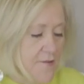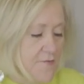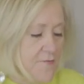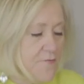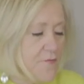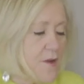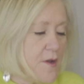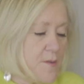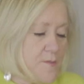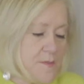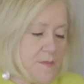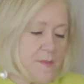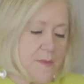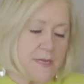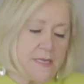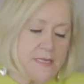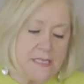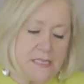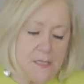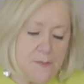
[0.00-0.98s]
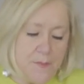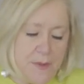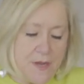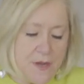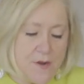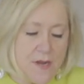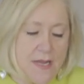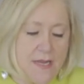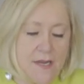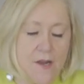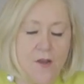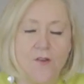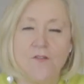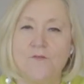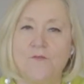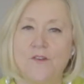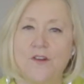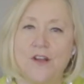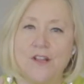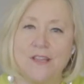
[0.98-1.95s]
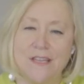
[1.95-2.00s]
from Spirit,
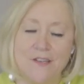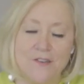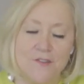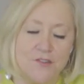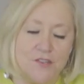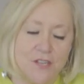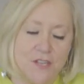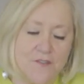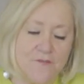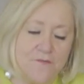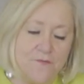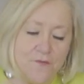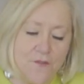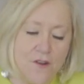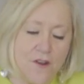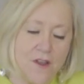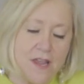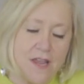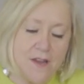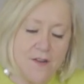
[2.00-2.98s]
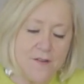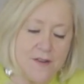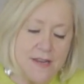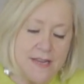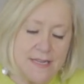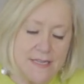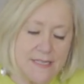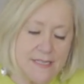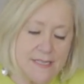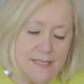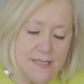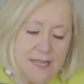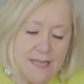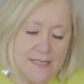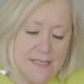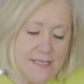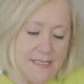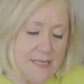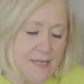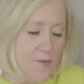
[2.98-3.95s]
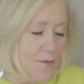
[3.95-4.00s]
overall energy for Aries.
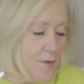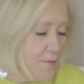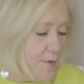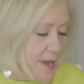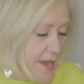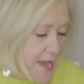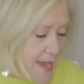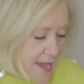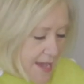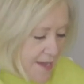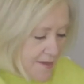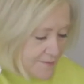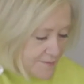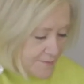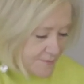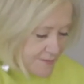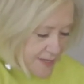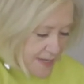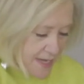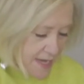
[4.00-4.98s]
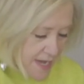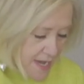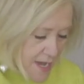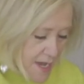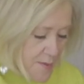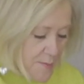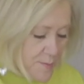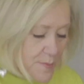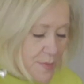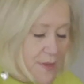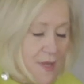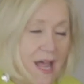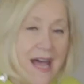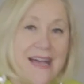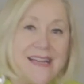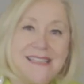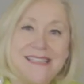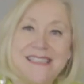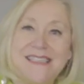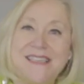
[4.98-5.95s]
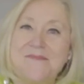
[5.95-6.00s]
Let's see what we have.
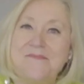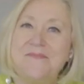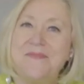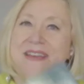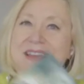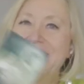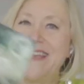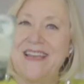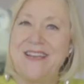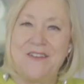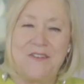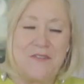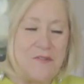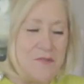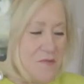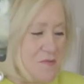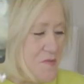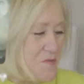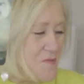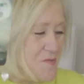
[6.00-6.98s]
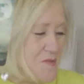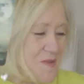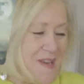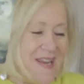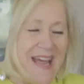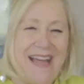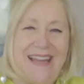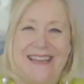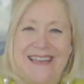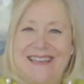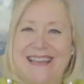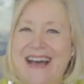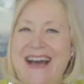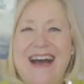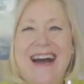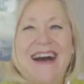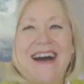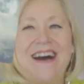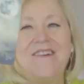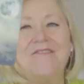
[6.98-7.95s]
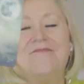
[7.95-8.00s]
Blossoming. Ooh la
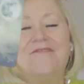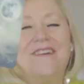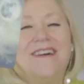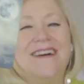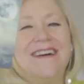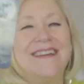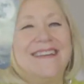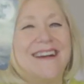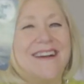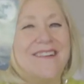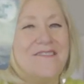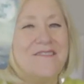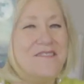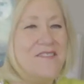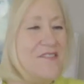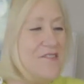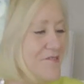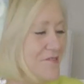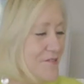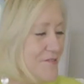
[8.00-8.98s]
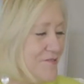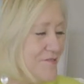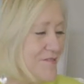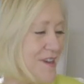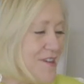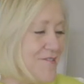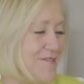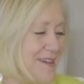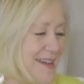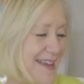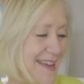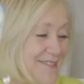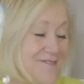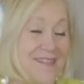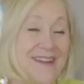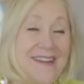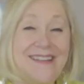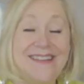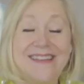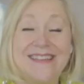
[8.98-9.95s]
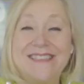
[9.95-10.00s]
la. What are you growing?
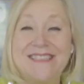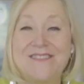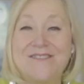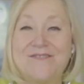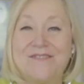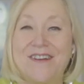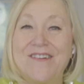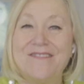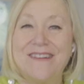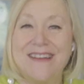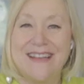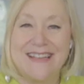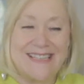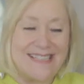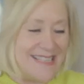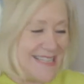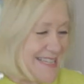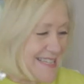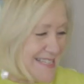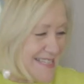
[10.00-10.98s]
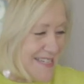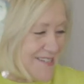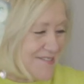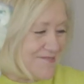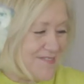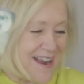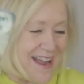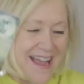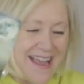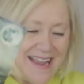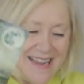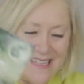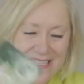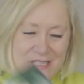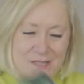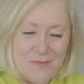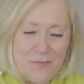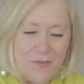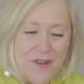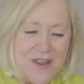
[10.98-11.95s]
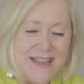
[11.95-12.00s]
Well, it's growing season, right?
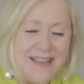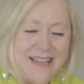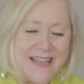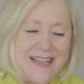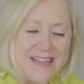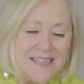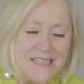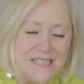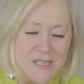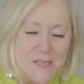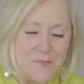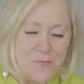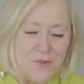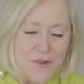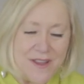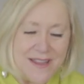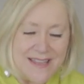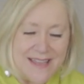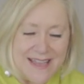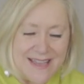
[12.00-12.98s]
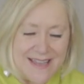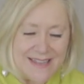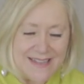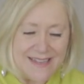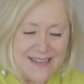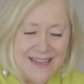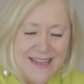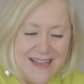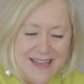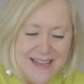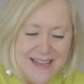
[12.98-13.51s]
Spring is springing.